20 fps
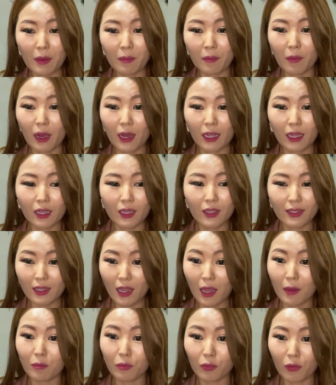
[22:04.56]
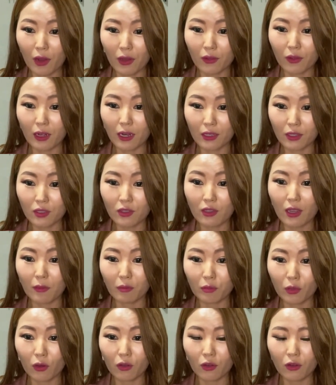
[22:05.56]
and my stepbrother and
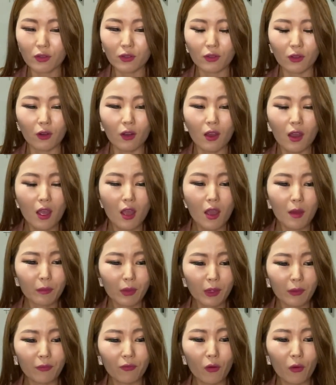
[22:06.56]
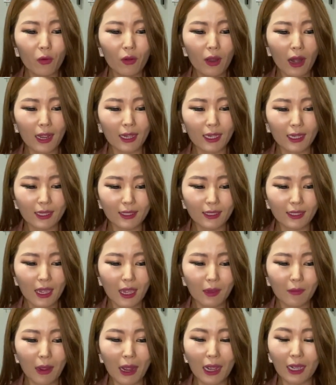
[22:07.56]
stepdaughter. So before I
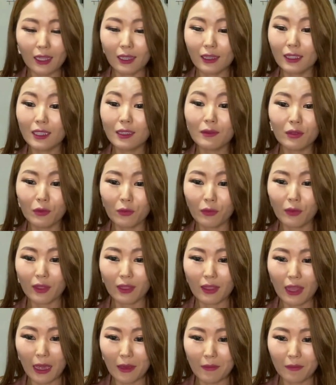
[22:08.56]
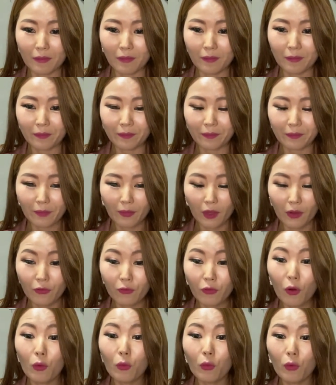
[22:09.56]
escaped, I lived with them
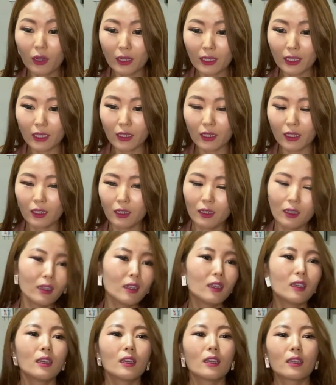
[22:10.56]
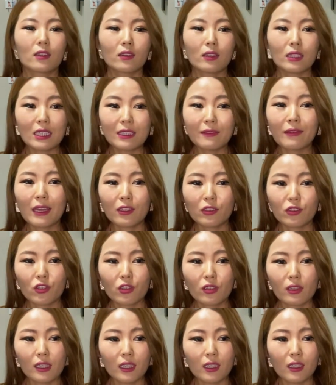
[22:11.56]
for mm -hmm. one year. But
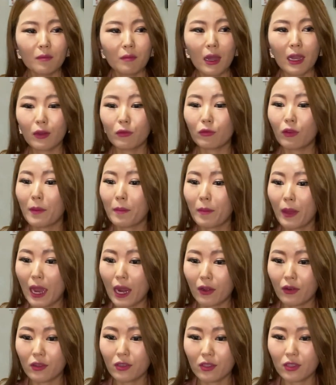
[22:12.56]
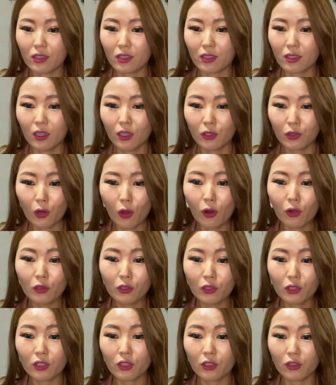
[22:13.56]
eventually, my grandparents told
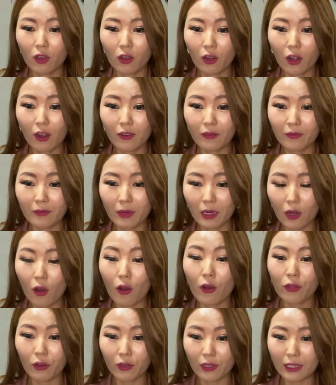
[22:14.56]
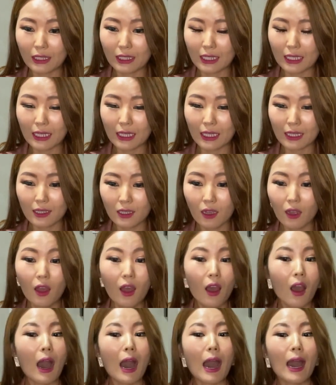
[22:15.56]
to the government authorities,
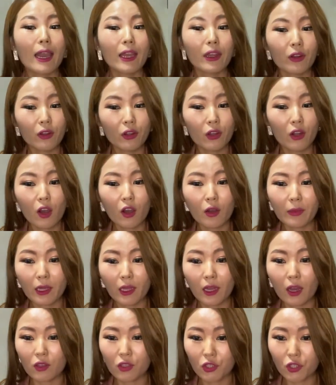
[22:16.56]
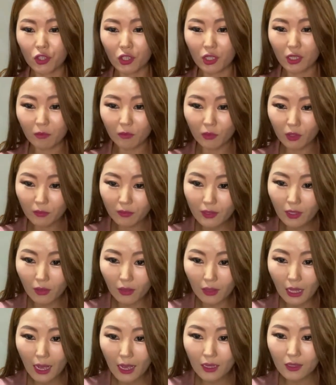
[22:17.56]
I don't know, because she moved a
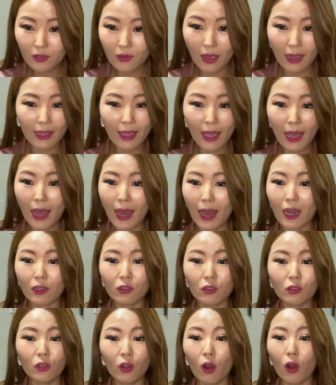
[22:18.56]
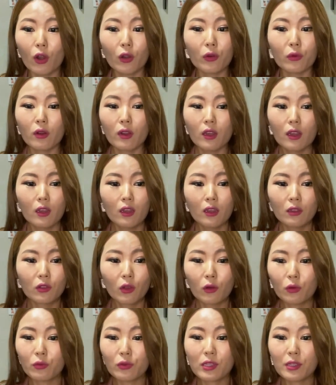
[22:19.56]
lot, so I had no
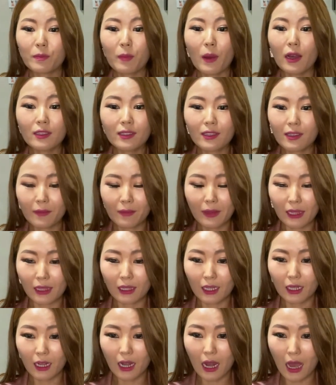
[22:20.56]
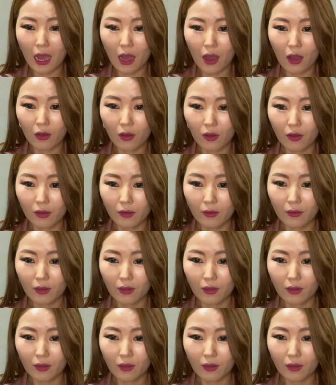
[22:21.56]
no responsibility now.